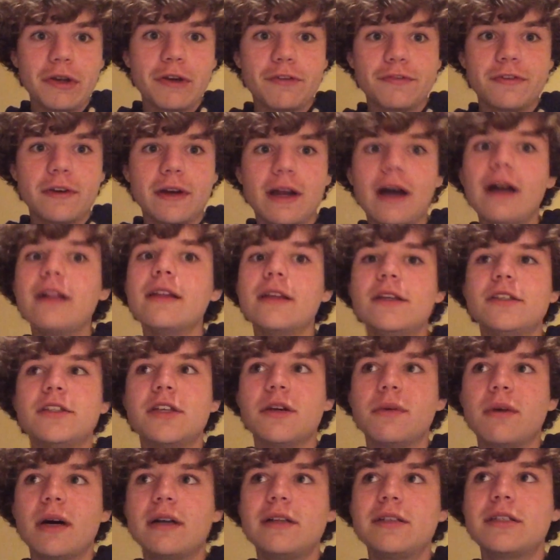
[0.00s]
your finale
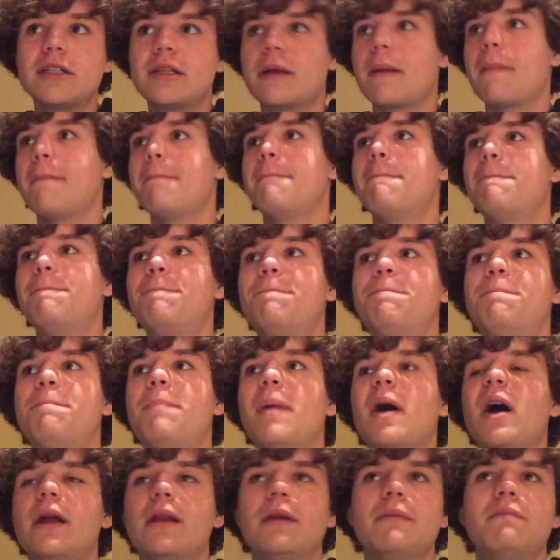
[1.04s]
to us,
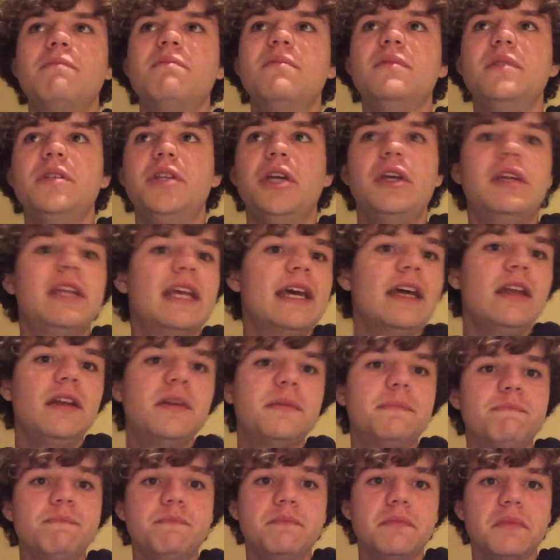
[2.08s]
but you
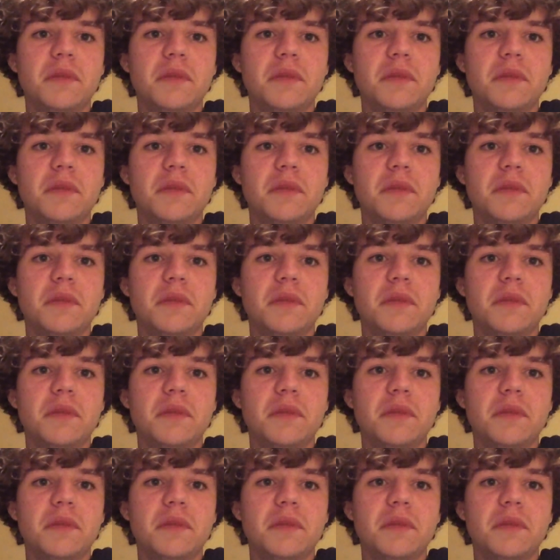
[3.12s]
did.